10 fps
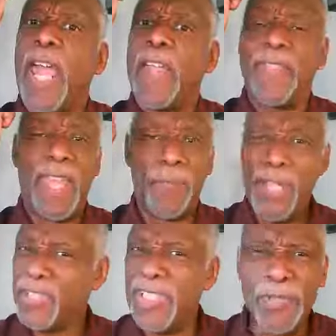and they
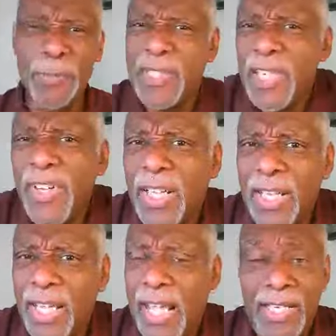mentioned him
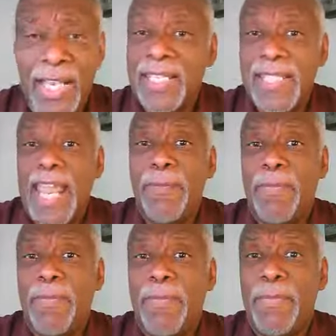specifically, and his name means,